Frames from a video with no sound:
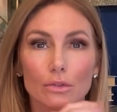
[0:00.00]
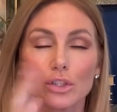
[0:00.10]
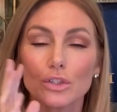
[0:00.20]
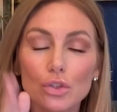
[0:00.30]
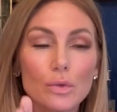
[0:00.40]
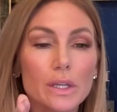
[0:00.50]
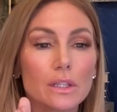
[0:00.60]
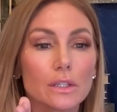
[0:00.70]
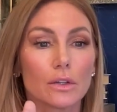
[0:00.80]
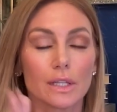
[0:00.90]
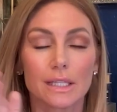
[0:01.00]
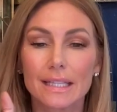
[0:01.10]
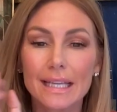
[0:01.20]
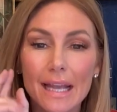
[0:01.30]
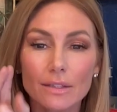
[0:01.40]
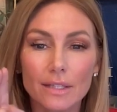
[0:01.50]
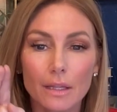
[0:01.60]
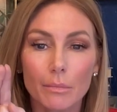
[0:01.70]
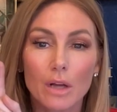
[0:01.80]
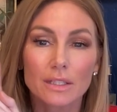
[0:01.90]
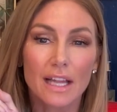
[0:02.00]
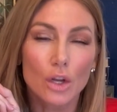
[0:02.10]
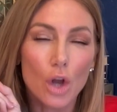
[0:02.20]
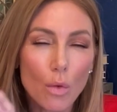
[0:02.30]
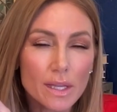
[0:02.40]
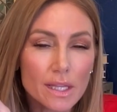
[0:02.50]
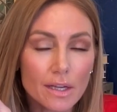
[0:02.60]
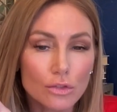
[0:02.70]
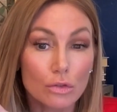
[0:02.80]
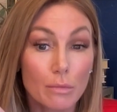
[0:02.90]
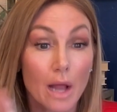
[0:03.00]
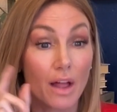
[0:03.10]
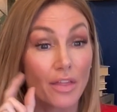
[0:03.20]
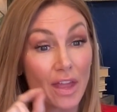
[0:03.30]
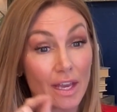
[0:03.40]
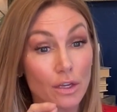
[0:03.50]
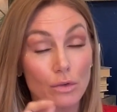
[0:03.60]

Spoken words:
just doing the little things, thinking outside the box and going the extra mile. A thank you